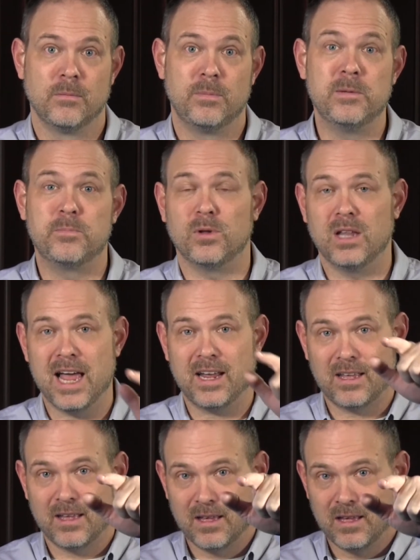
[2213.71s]
people
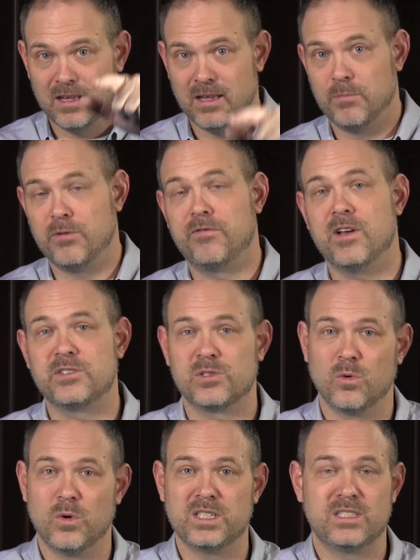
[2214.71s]
like
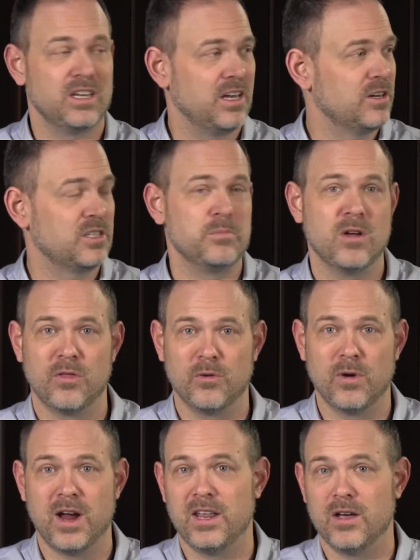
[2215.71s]
Professor Whitson hears me on the
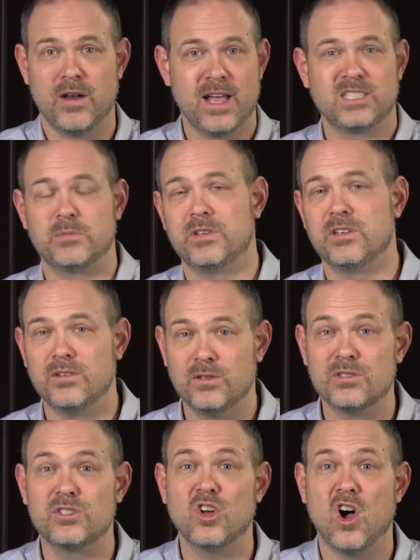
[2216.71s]
radio and asks me to do
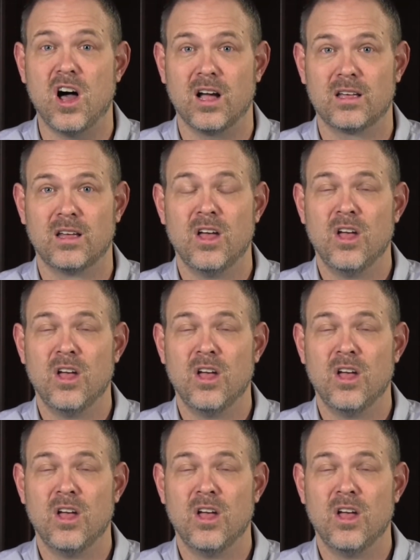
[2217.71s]
this talk,